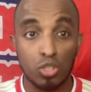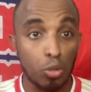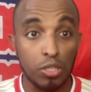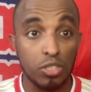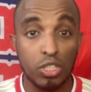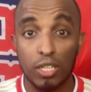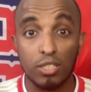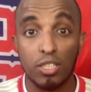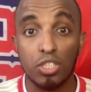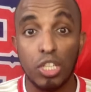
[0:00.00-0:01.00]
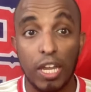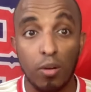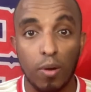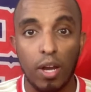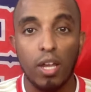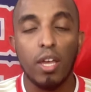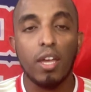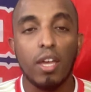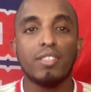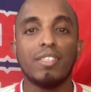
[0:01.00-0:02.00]
joins Chelsea in January,
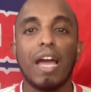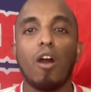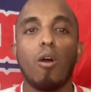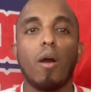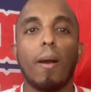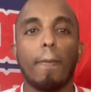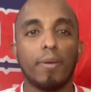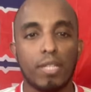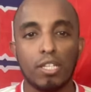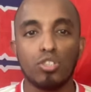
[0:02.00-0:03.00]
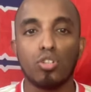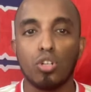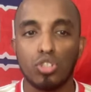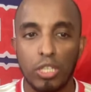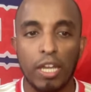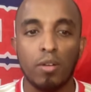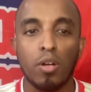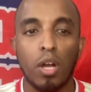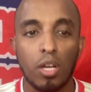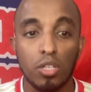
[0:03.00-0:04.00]
is now a potential
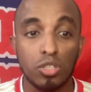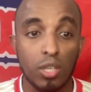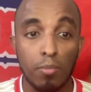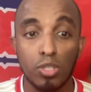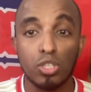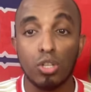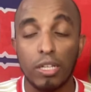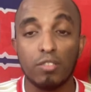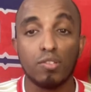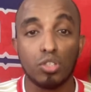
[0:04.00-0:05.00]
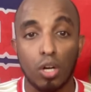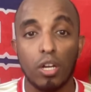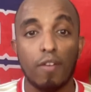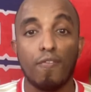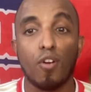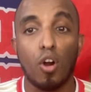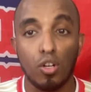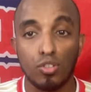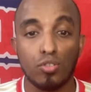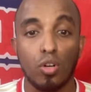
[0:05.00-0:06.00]
summer transfer target for
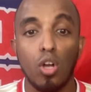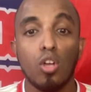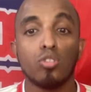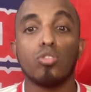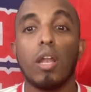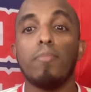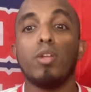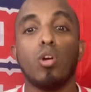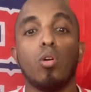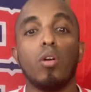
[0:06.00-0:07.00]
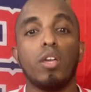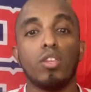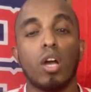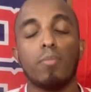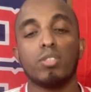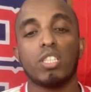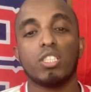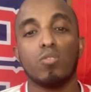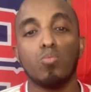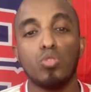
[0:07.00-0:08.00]
Arsenal. So let me know in the comment
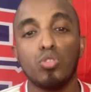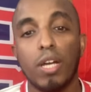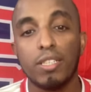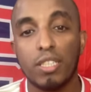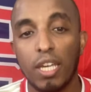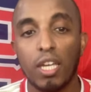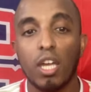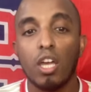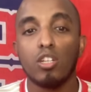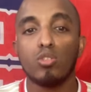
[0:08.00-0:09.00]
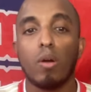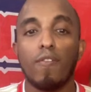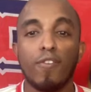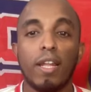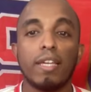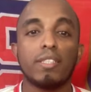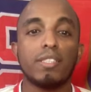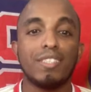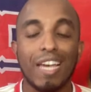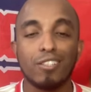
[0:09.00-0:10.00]
section, would you guys take Joao Felix,
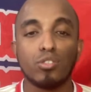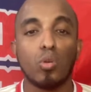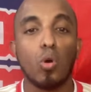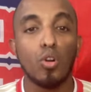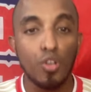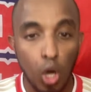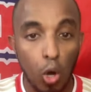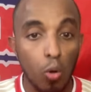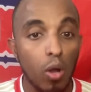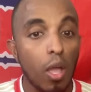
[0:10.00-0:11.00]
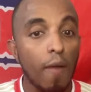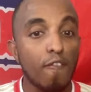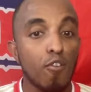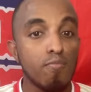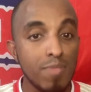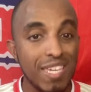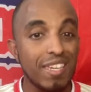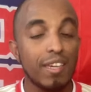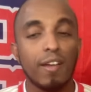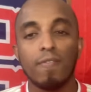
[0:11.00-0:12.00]
yes or no? For
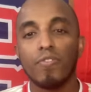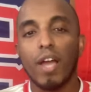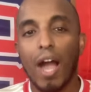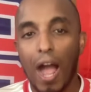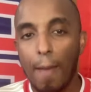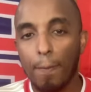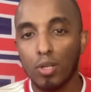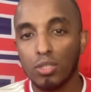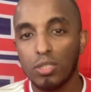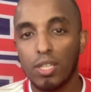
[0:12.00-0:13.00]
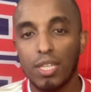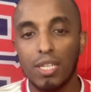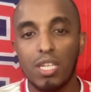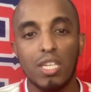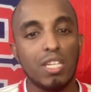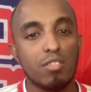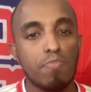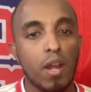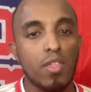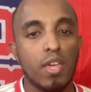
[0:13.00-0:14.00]
me, I personally think he is
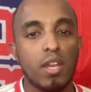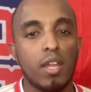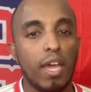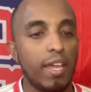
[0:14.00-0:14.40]
better than